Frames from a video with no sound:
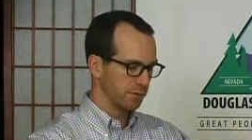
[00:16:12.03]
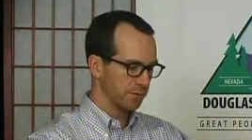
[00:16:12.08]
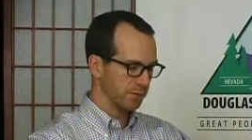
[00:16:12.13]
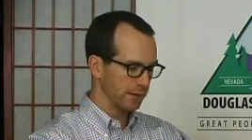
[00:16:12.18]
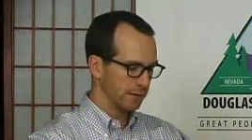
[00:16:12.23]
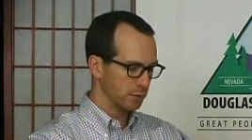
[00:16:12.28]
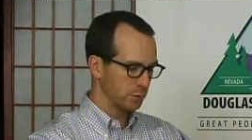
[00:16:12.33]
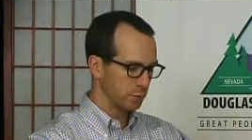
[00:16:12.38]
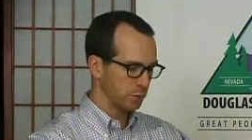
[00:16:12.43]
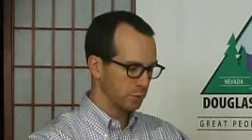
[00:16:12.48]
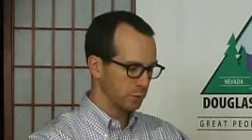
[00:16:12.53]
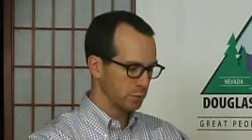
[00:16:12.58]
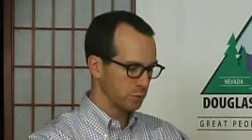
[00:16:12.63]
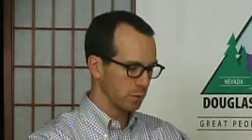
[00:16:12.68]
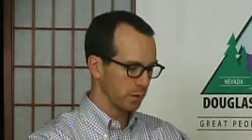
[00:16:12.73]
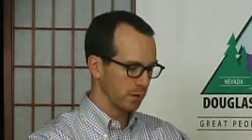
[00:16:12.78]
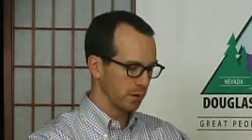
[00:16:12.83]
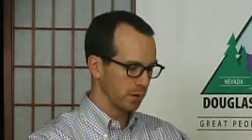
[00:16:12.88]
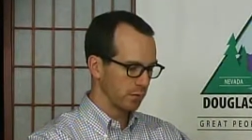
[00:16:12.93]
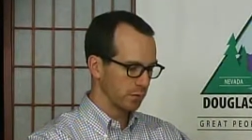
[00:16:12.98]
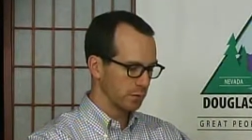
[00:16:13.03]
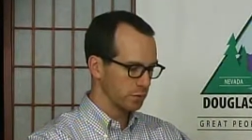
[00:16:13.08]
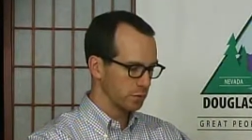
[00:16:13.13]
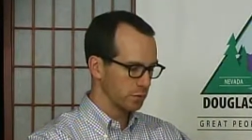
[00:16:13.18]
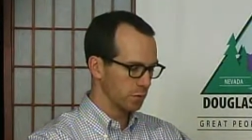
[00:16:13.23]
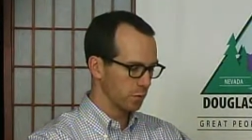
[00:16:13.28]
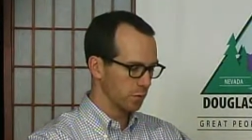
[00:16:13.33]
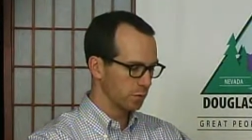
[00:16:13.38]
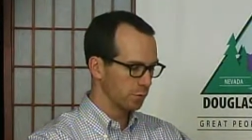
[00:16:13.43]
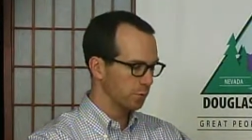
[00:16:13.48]
the Fay Luther Trail and the
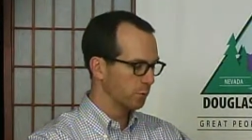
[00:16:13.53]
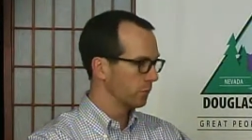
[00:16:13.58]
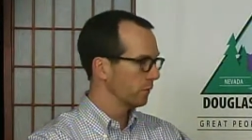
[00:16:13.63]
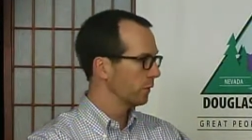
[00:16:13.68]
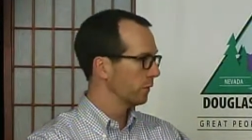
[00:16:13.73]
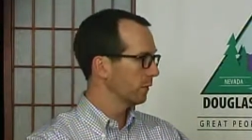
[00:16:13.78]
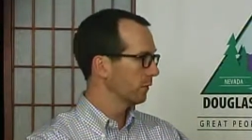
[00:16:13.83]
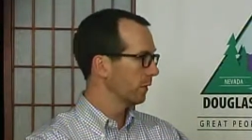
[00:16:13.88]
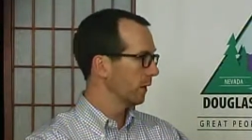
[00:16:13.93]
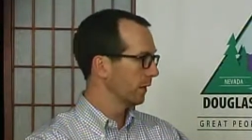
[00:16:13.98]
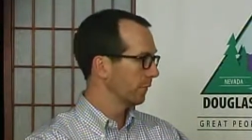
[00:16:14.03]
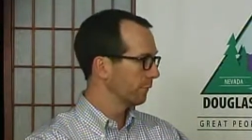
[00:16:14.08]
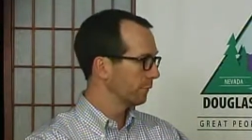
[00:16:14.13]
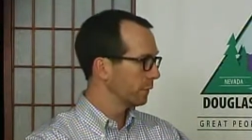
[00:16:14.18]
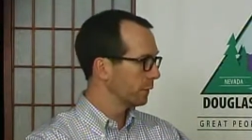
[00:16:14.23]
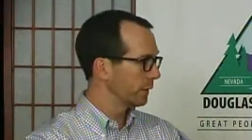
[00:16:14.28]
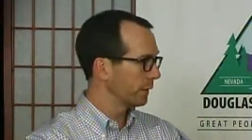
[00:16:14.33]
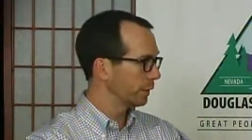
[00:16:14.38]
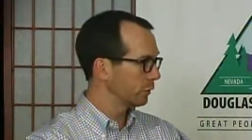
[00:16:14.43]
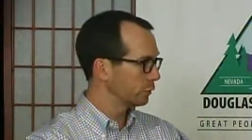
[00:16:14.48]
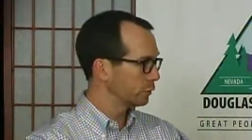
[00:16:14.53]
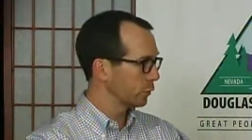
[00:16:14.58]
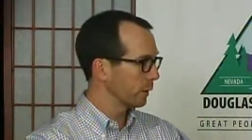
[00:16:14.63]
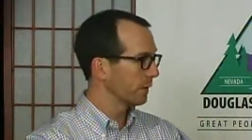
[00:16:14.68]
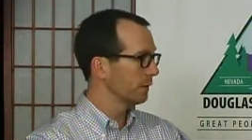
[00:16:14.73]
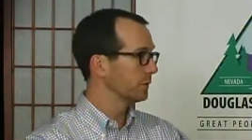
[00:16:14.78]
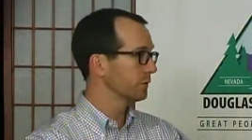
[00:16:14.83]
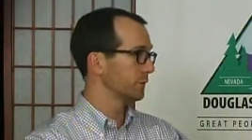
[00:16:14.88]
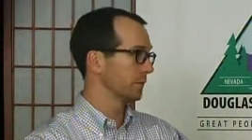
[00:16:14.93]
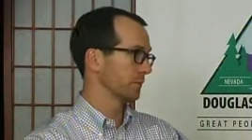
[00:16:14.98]
Genoa uh, Foothill
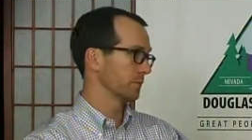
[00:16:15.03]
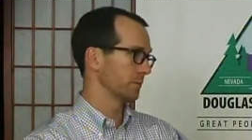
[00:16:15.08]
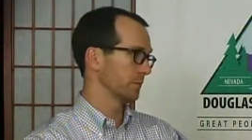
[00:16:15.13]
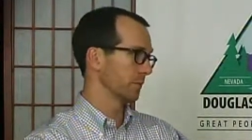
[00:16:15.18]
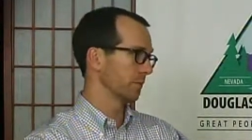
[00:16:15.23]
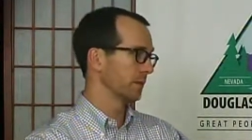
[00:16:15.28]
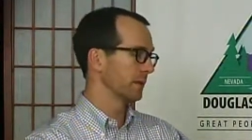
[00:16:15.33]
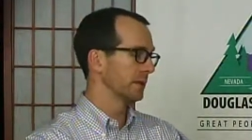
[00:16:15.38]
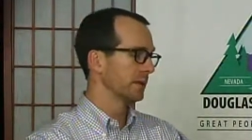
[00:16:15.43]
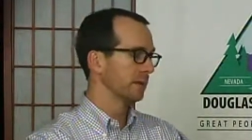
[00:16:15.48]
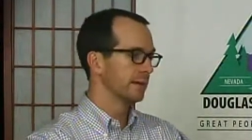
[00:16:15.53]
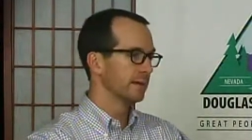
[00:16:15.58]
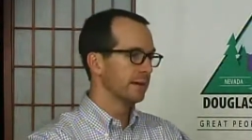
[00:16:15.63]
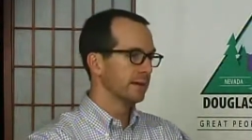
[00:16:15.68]
Trail System,